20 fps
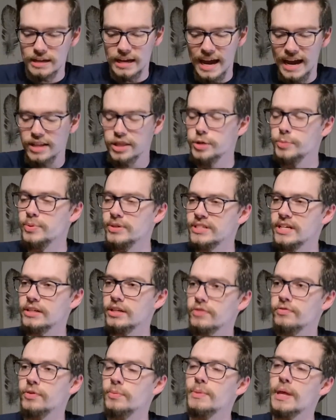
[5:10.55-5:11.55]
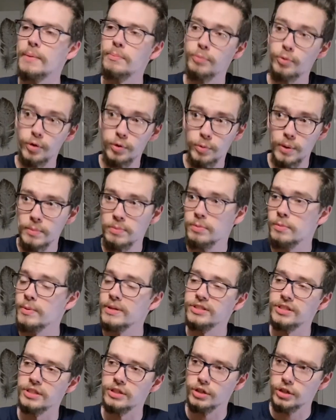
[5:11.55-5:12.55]
and they're protected from that board wipe we
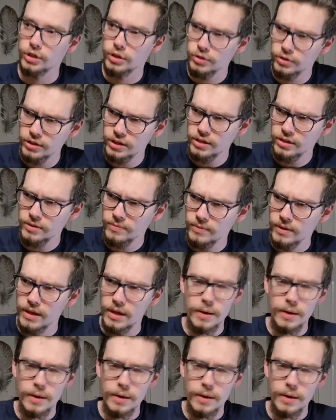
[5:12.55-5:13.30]
mentioned earlier,